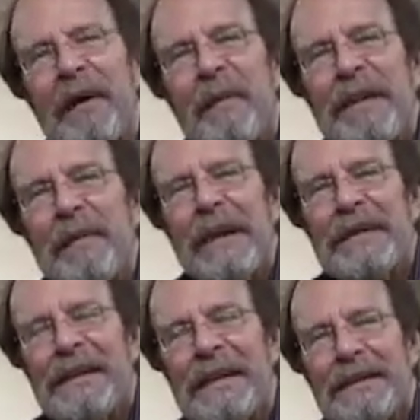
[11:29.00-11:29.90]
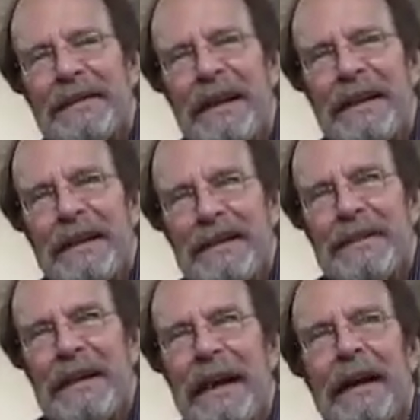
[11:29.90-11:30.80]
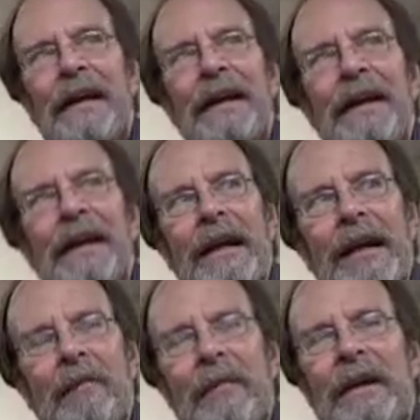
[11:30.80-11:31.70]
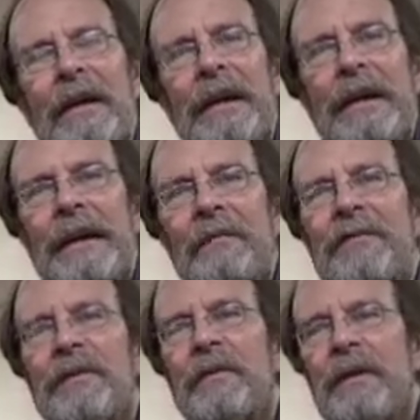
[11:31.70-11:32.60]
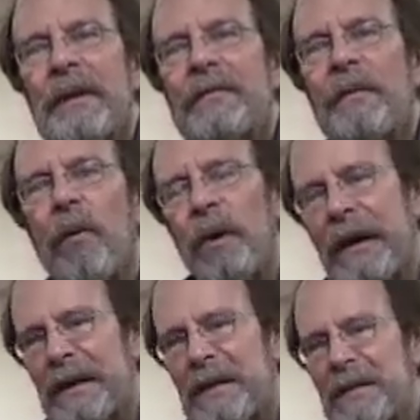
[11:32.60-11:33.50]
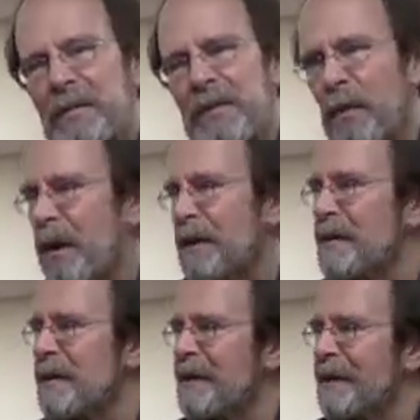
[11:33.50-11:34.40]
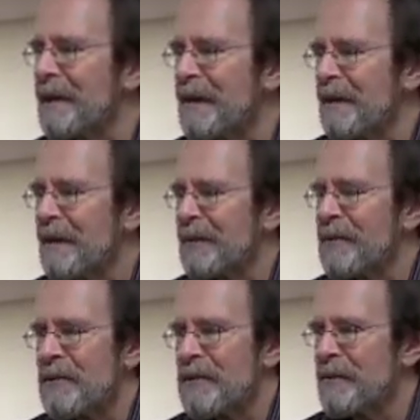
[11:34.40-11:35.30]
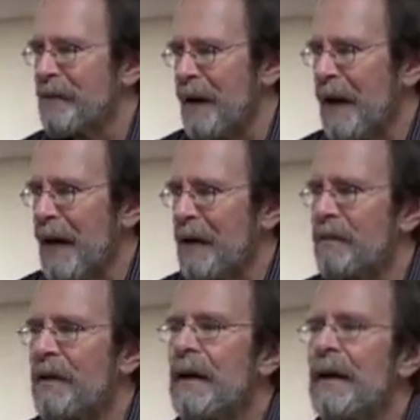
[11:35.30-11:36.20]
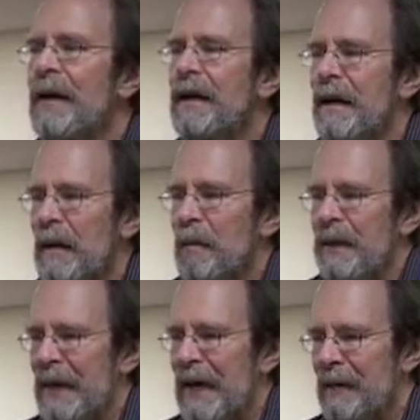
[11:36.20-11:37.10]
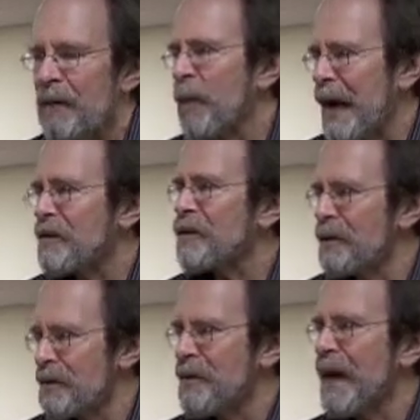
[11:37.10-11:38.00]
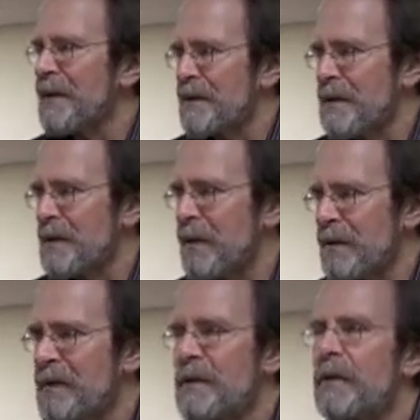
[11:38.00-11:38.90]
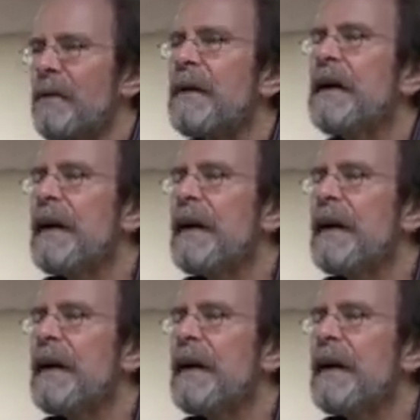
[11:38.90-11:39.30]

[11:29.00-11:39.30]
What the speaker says: What they basically said is that if organisms want to survive, they have a rational strategy to pursue,